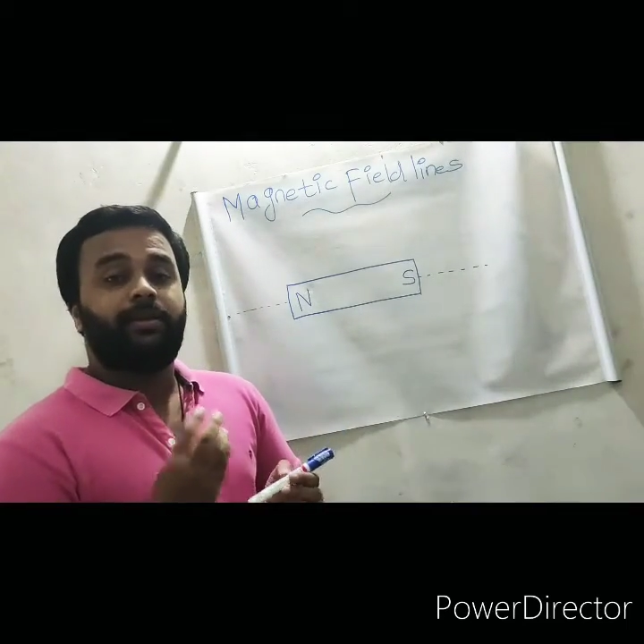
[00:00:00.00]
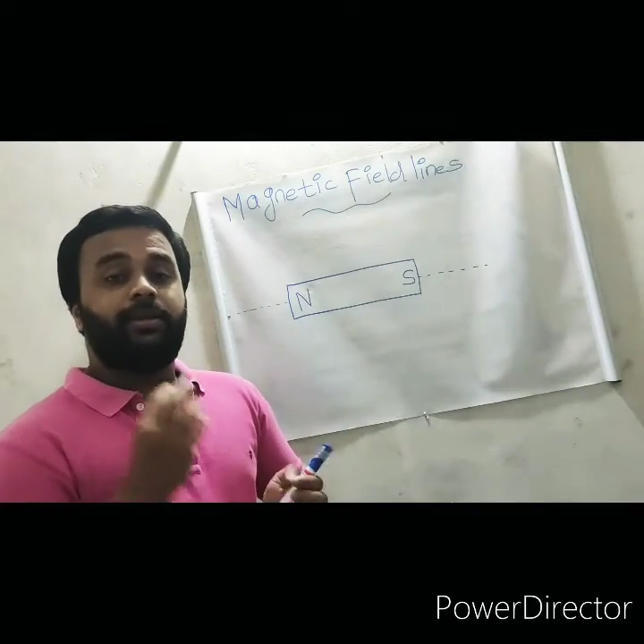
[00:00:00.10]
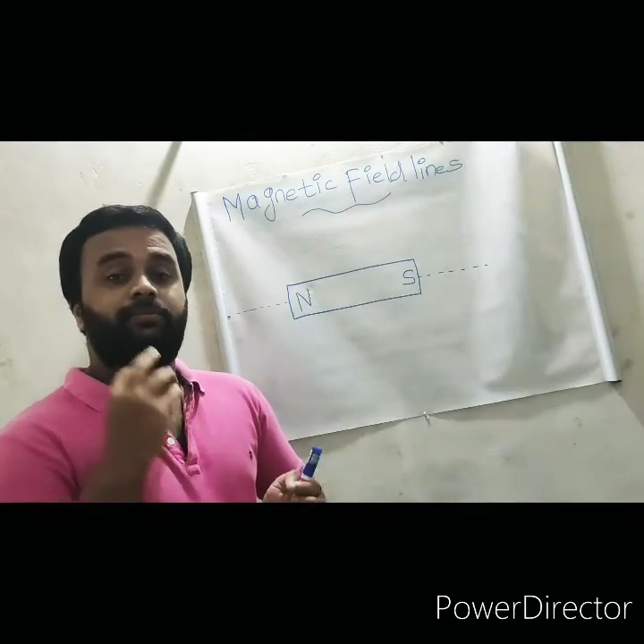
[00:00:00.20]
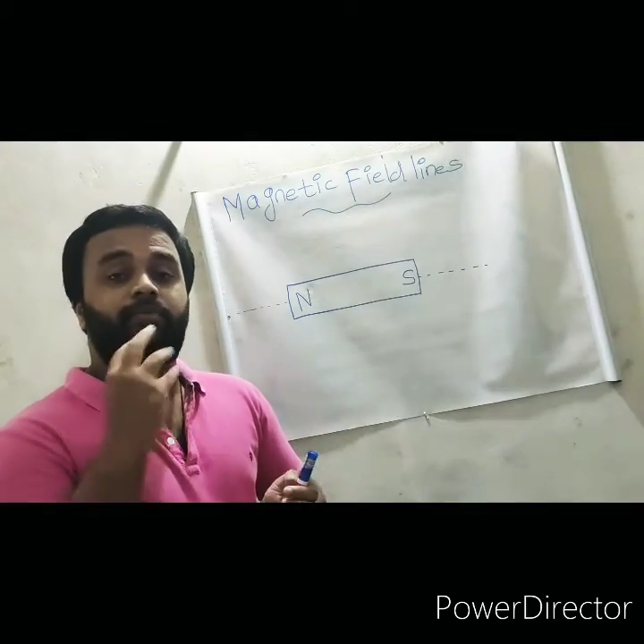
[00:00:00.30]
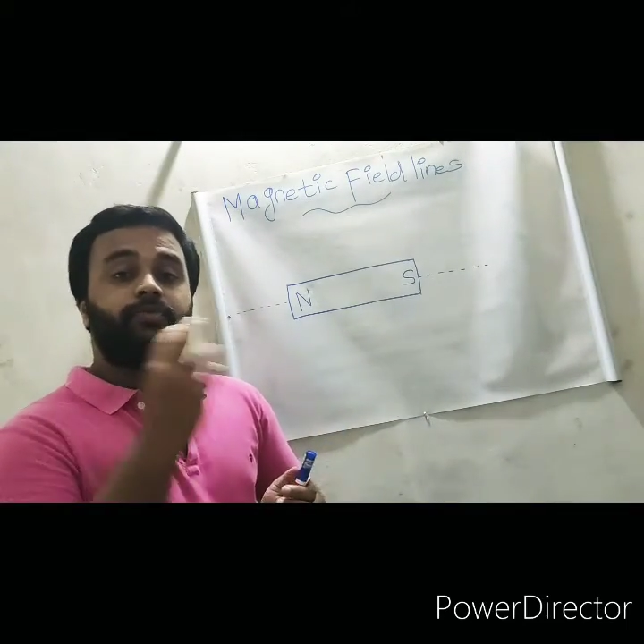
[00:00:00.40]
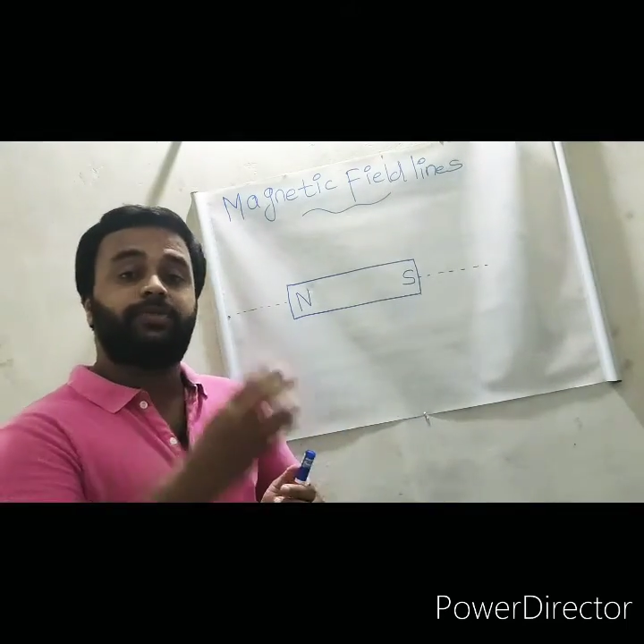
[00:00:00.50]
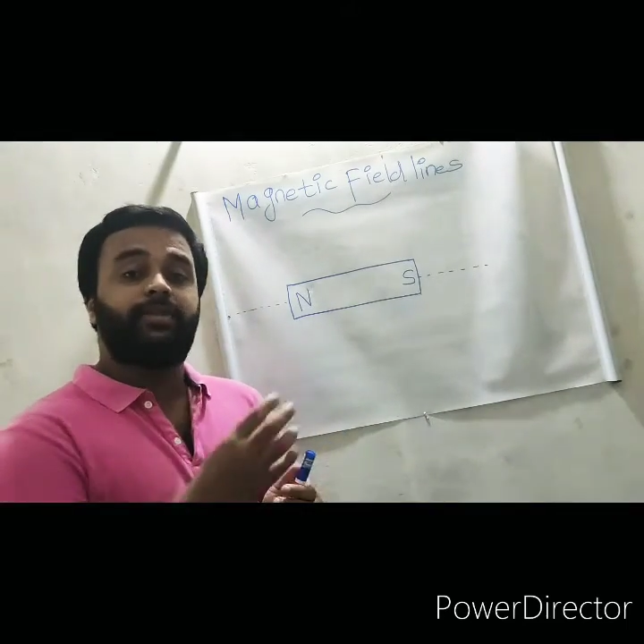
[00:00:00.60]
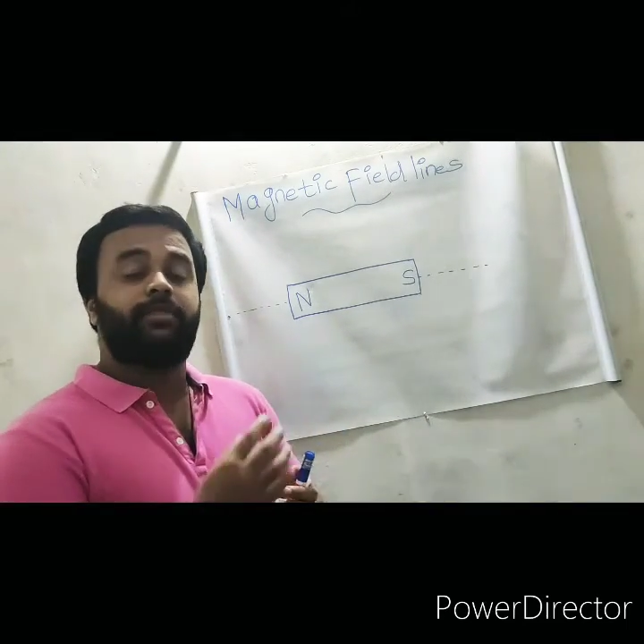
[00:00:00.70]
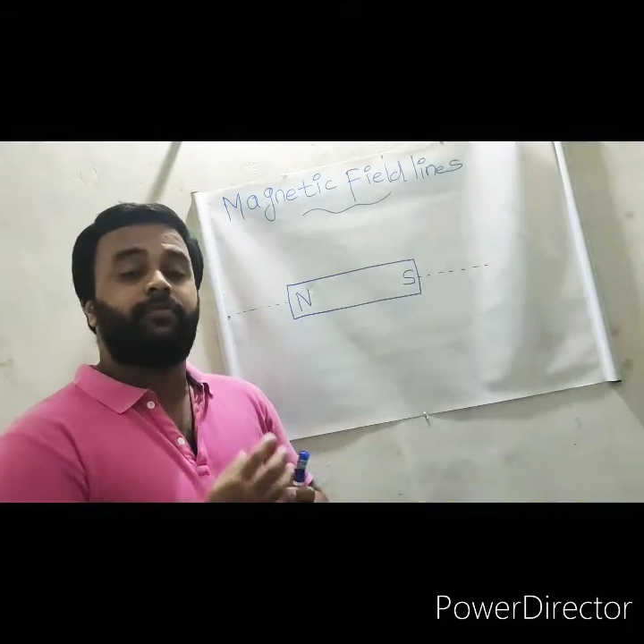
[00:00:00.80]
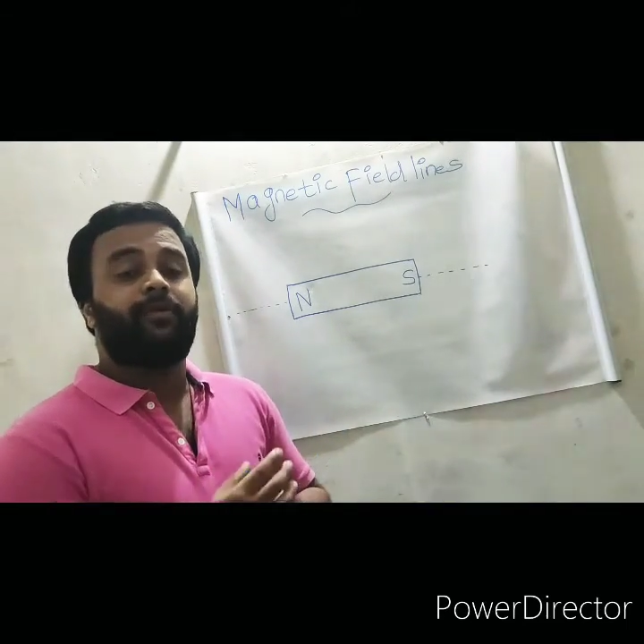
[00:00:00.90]
It moves
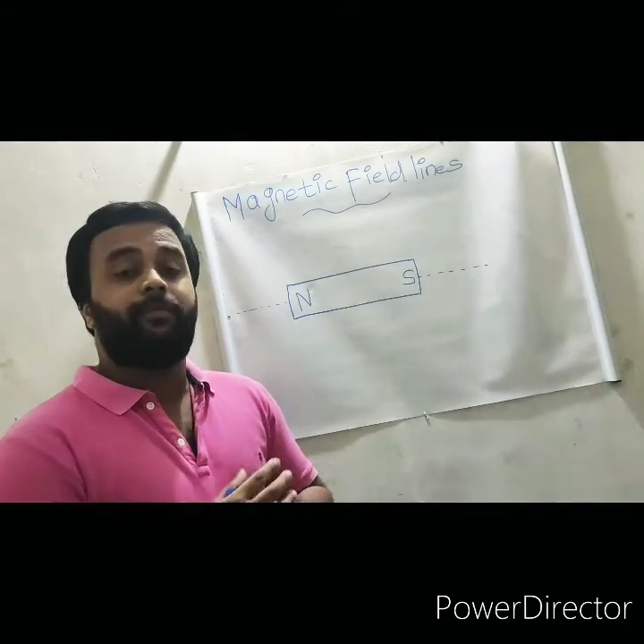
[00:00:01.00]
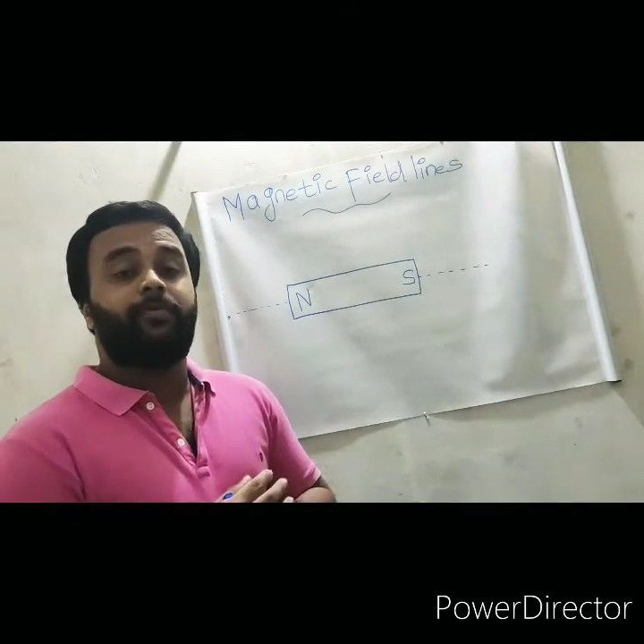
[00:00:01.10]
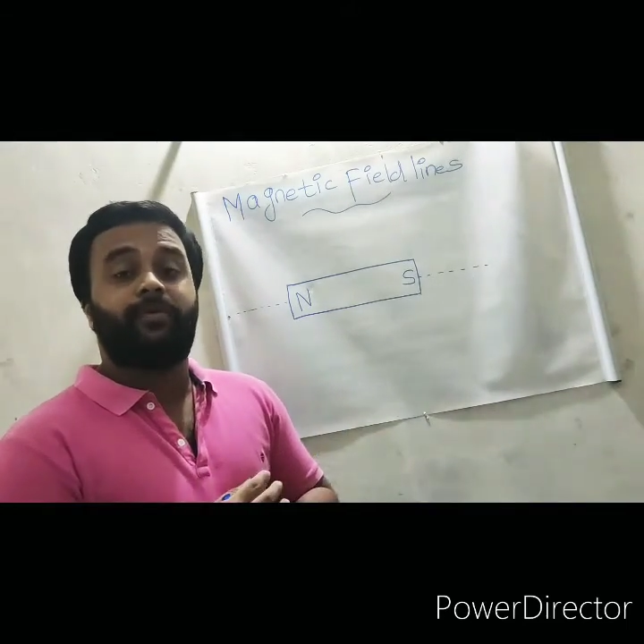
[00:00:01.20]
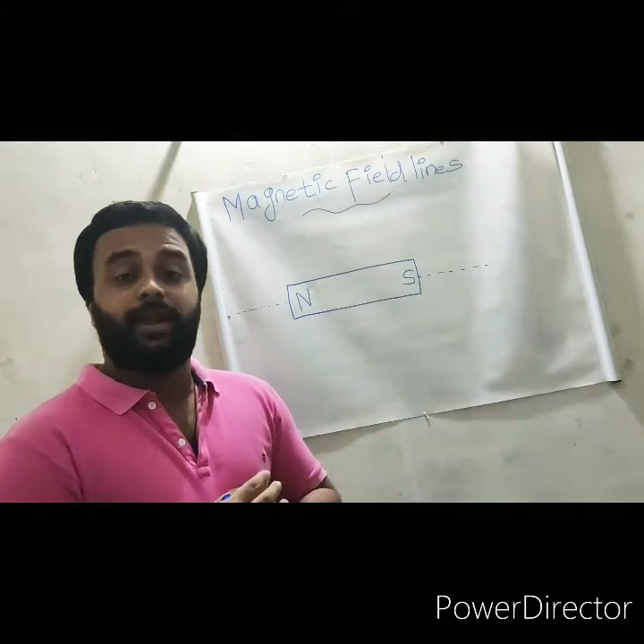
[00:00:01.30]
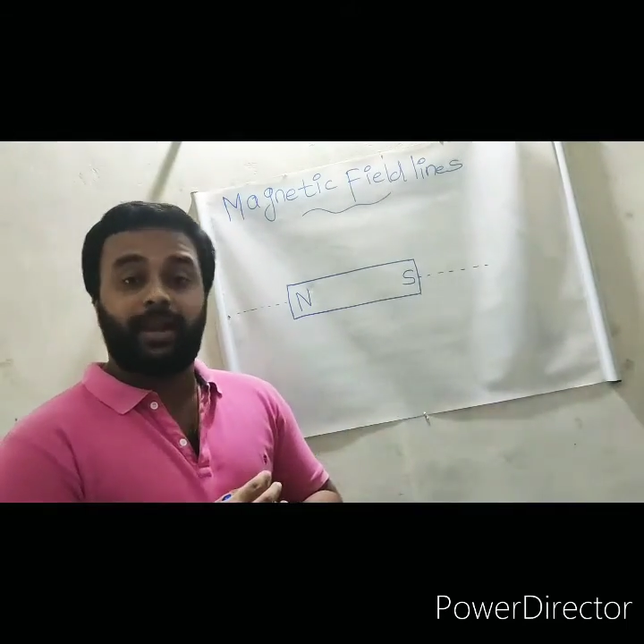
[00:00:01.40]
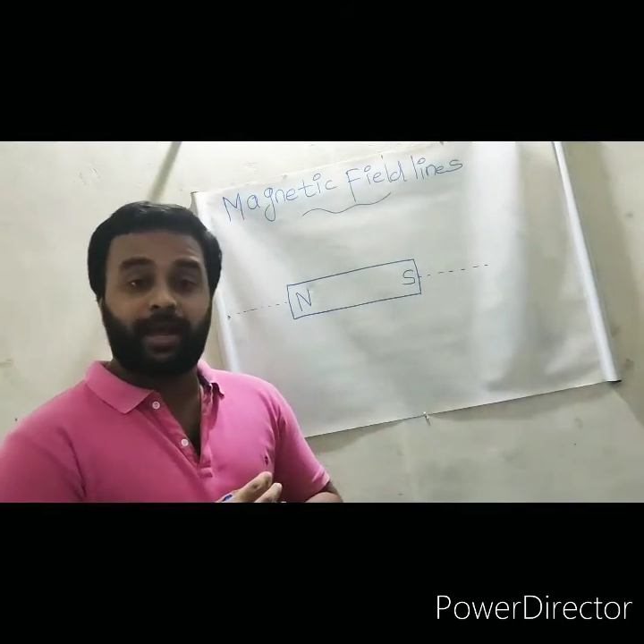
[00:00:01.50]
in the form of a